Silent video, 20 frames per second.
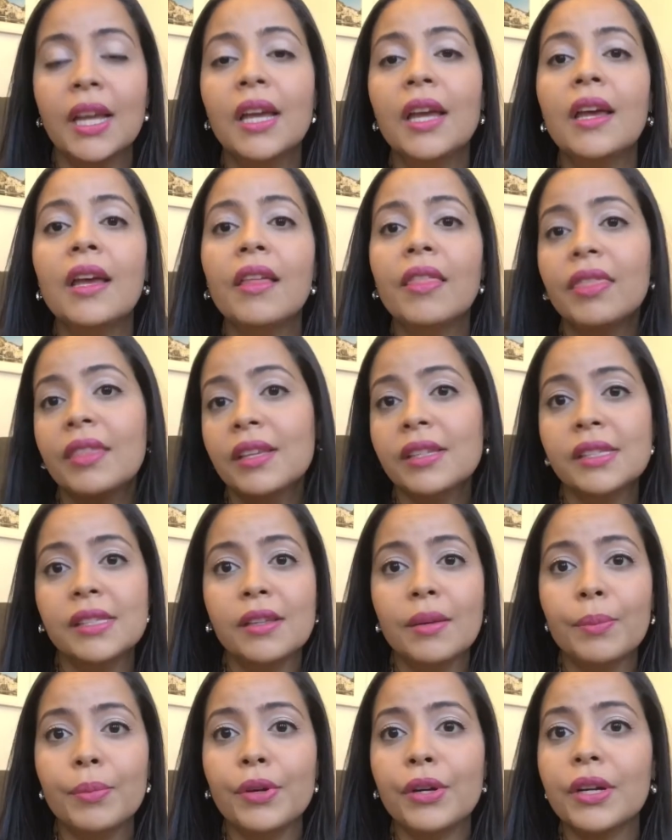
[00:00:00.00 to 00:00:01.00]
This number
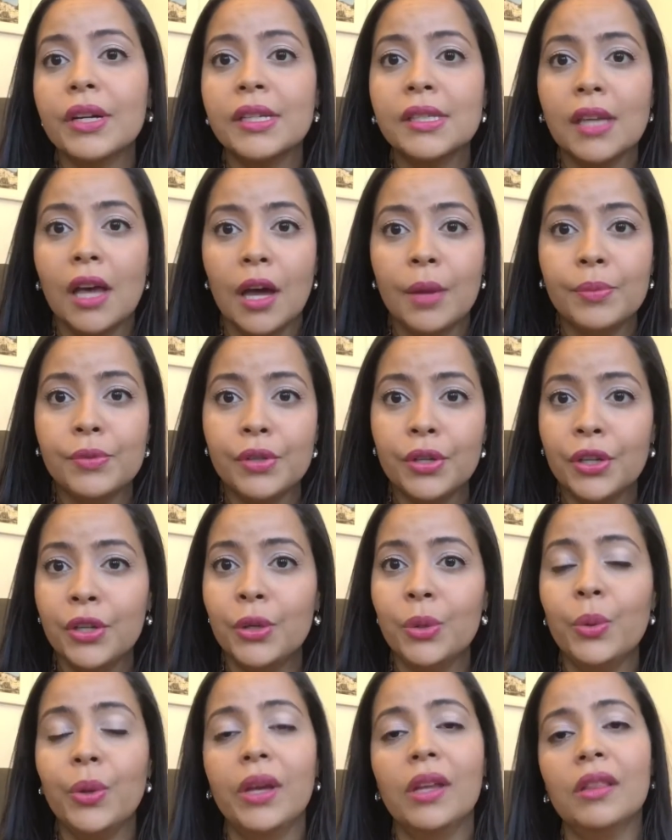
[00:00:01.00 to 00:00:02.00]
is up to you
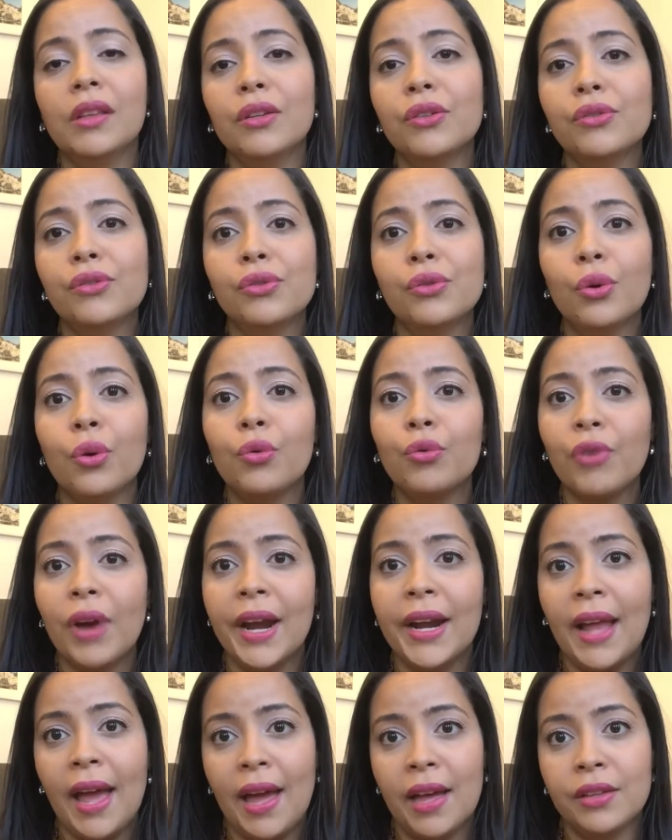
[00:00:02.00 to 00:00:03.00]
and there's no right
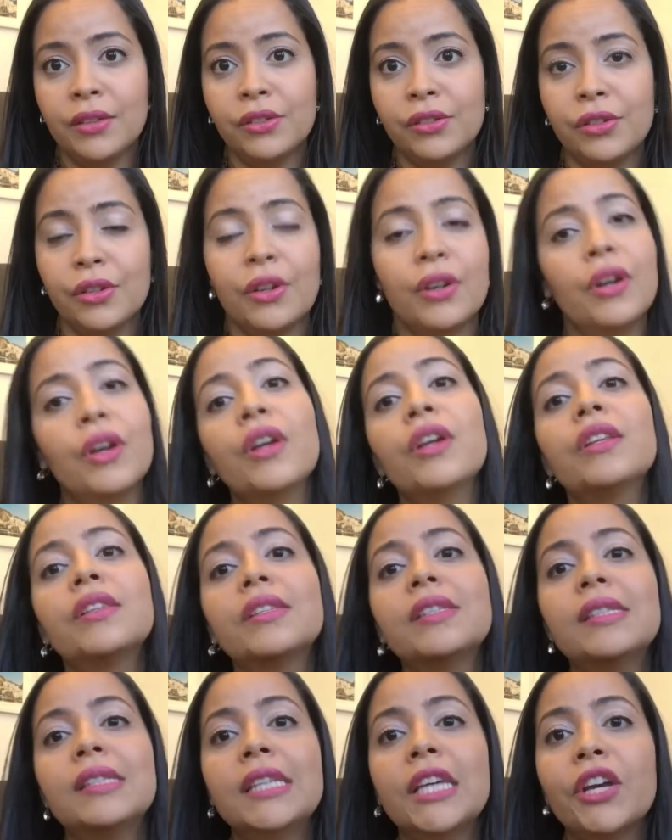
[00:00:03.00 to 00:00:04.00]
answer. The
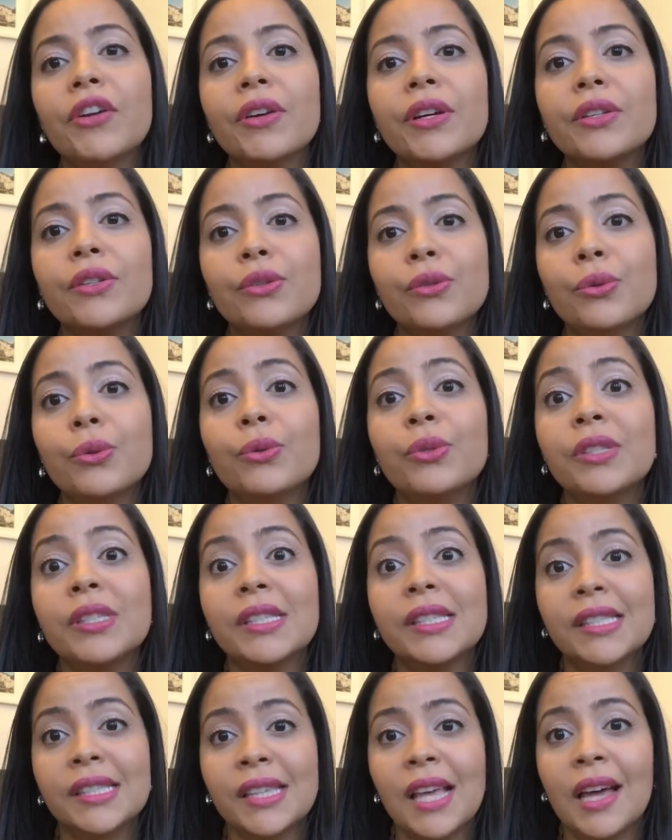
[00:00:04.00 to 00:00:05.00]
secret to
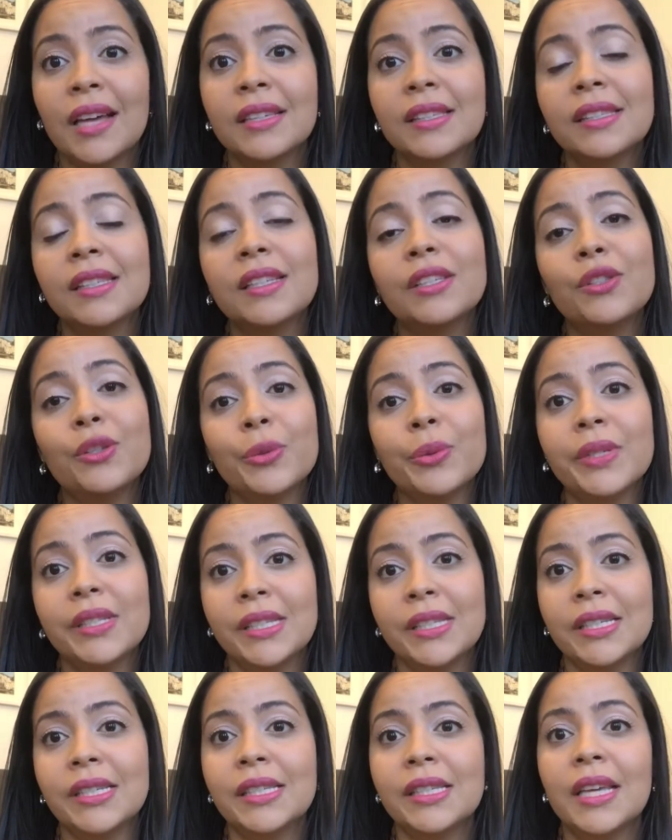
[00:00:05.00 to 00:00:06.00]
success in doing this
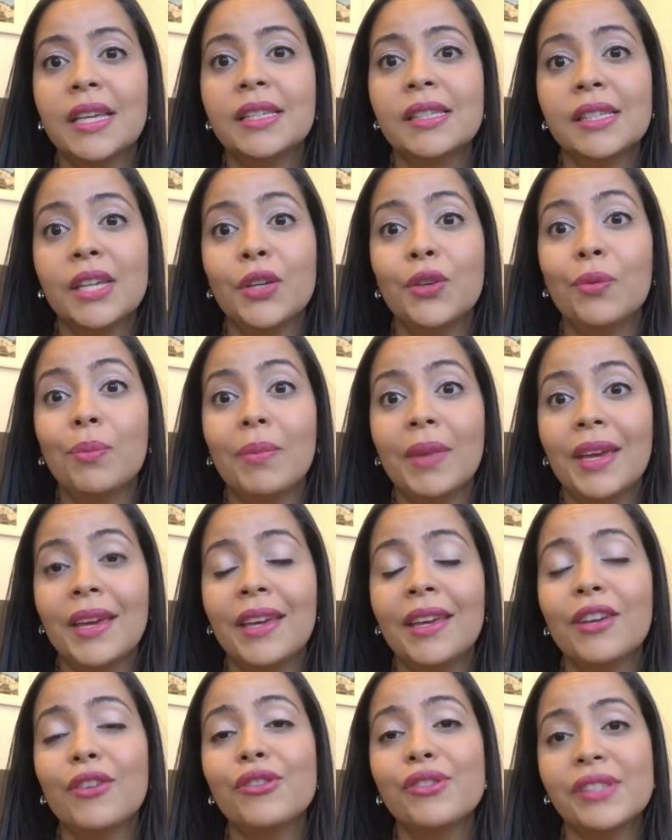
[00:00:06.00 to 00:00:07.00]
is that you make your
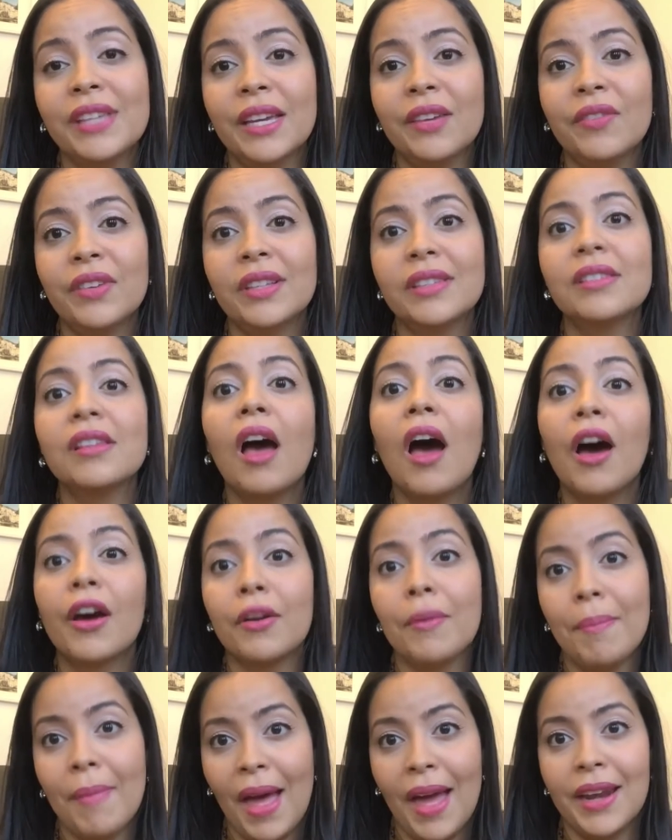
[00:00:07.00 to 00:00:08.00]
savings
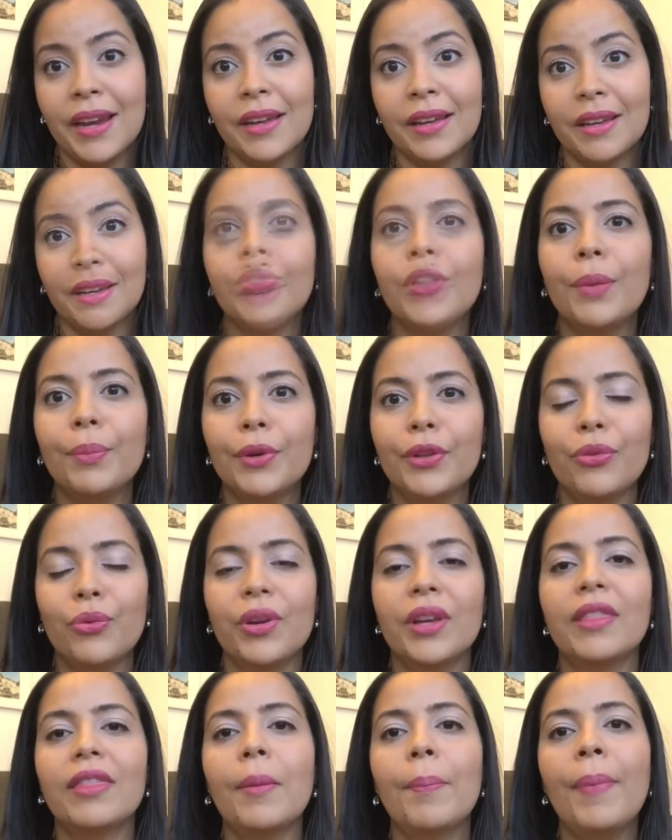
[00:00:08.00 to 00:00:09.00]
automatic. Number 3, the
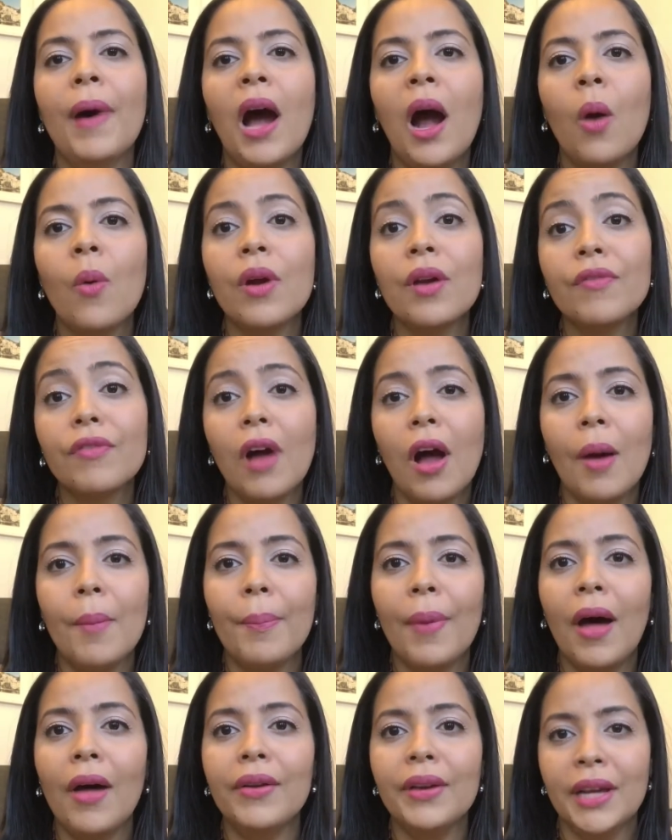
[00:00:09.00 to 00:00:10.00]
power of
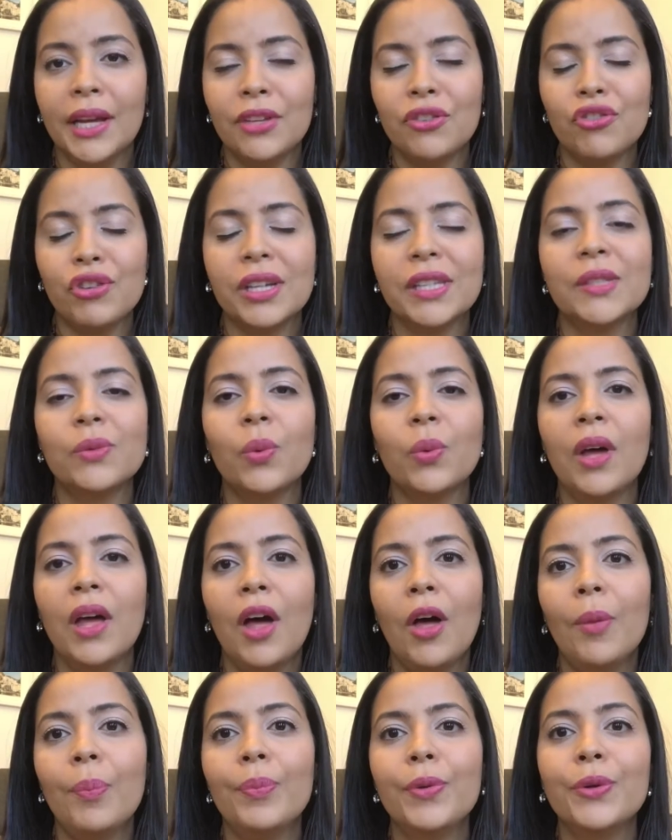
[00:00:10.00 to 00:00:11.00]
compound interest will help
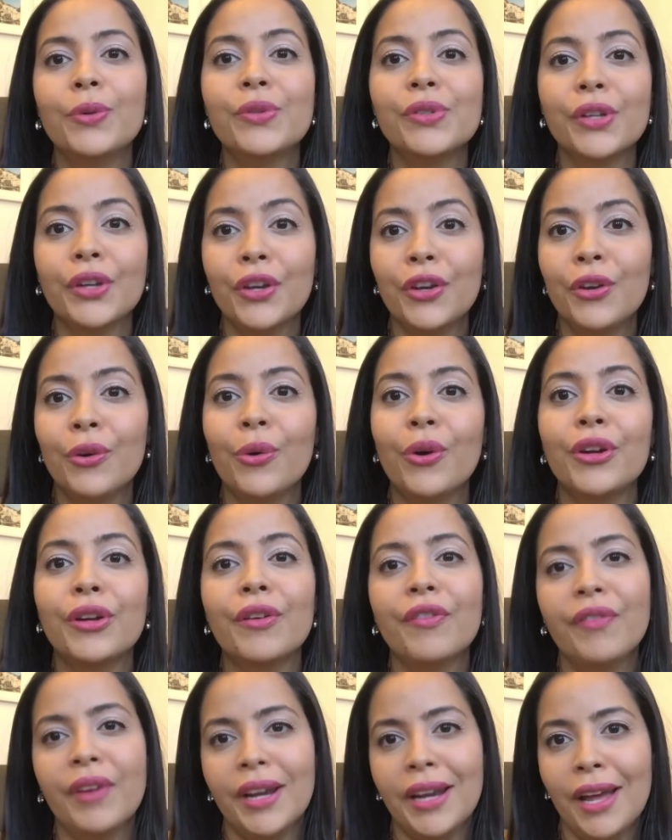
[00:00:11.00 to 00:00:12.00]
you secure your
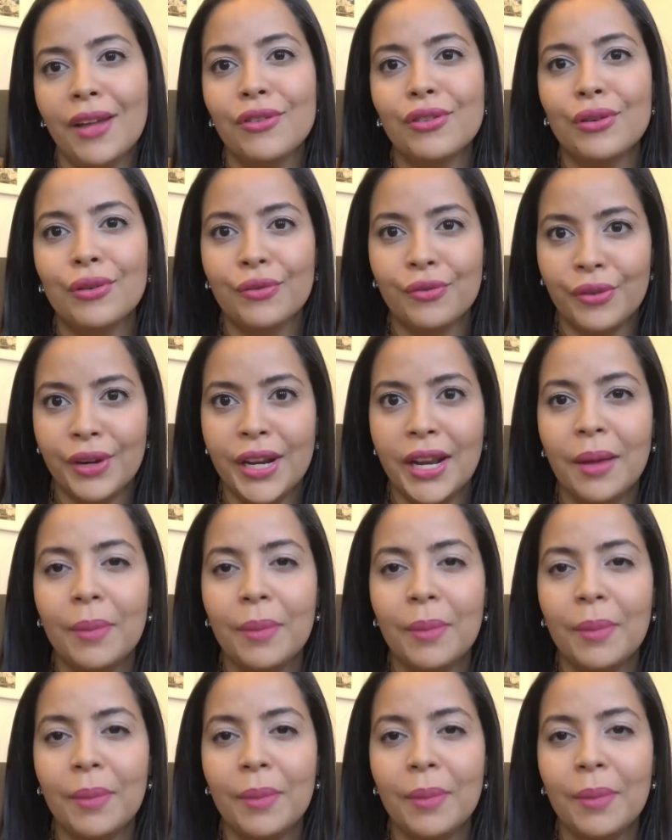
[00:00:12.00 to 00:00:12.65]
financial freedom.